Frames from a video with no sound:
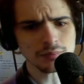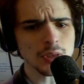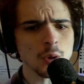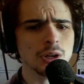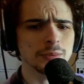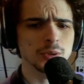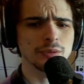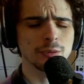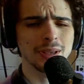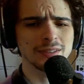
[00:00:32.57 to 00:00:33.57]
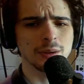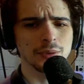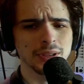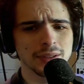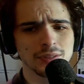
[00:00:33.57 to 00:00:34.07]
what I've been doing for the past couple
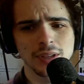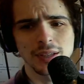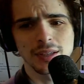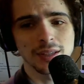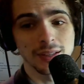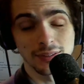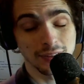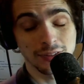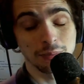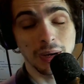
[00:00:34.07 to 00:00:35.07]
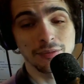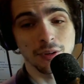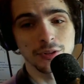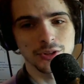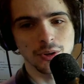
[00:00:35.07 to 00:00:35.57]
days is this is by
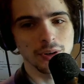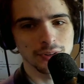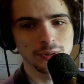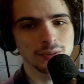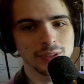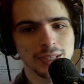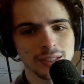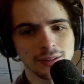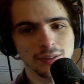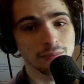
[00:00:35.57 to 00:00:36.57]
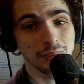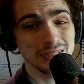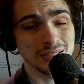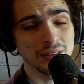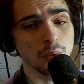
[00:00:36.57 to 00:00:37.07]
far the strongest use of a key. It's
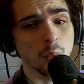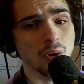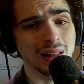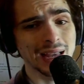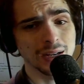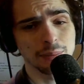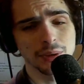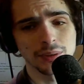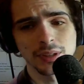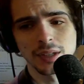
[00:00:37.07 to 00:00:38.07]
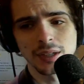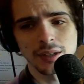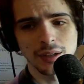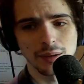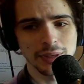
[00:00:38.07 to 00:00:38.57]
basically the wall hack build.
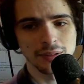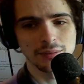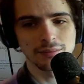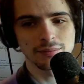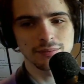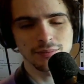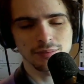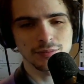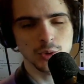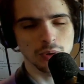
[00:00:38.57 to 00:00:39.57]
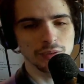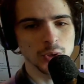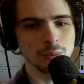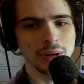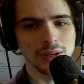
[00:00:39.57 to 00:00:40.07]
Uh, I made a short
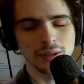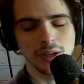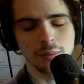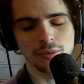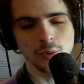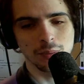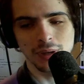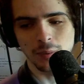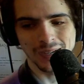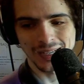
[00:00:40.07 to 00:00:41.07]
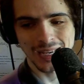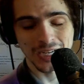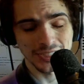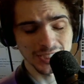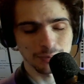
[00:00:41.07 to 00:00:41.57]
video about it uh, before, but I wanted to
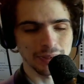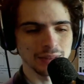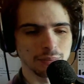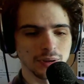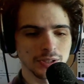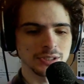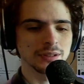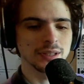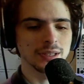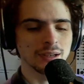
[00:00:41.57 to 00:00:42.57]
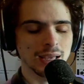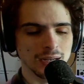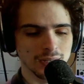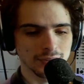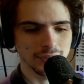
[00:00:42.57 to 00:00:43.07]
actually explain the perks and the uh,
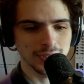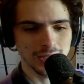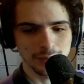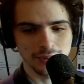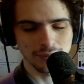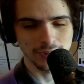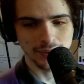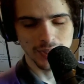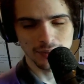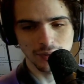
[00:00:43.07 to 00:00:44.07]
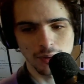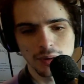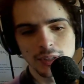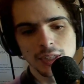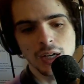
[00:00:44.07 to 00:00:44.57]
add-ons and the item and stuff like that. So
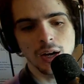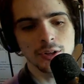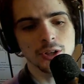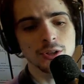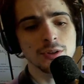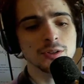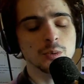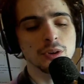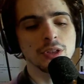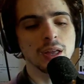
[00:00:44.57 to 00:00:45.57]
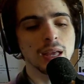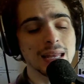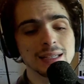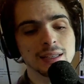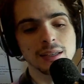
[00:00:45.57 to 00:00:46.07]
uh, you can do this with
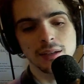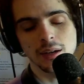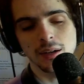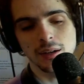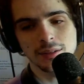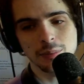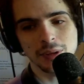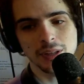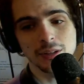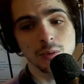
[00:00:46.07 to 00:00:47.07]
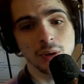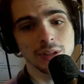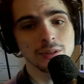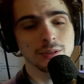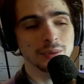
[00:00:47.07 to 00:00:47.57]
any key. Uh, typically, you'd want to
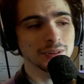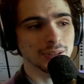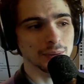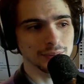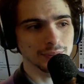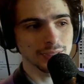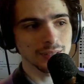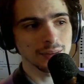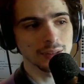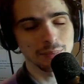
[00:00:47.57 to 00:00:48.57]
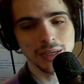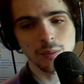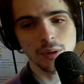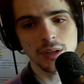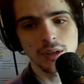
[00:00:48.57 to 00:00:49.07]
use it with the skeleton key, the pink
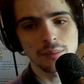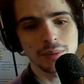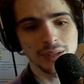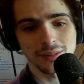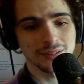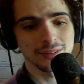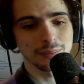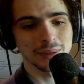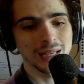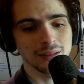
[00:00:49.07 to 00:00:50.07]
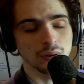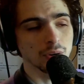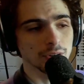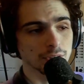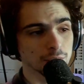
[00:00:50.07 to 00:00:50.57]
one, because it simply has
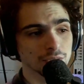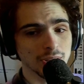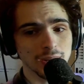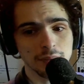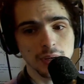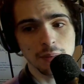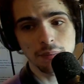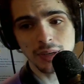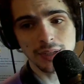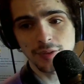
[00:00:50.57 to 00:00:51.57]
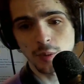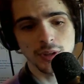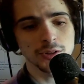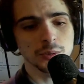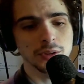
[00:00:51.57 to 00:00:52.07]
longer use time. But if you want
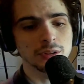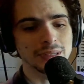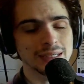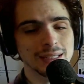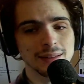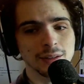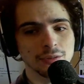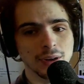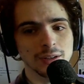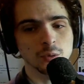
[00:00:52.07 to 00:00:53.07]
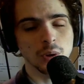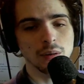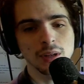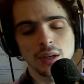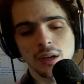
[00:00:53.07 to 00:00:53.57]
to use it with the green key, that's fine as
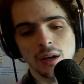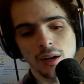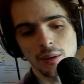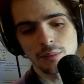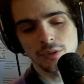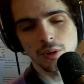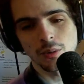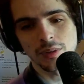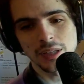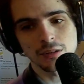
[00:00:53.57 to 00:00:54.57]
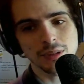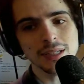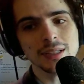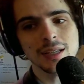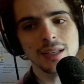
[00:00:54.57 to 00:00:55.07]
well. Um, so the
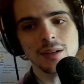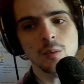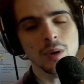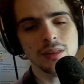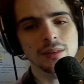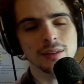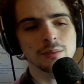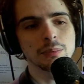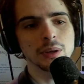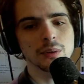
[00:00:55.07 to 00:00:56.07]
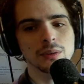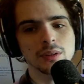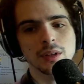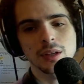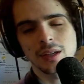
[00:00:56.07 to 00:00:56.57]
green key with this build
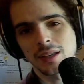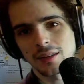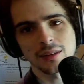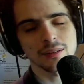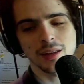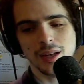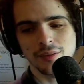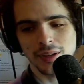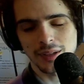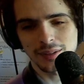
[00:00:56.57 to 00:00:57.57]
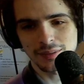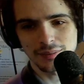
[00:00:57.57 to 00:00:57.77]
there's a lot of like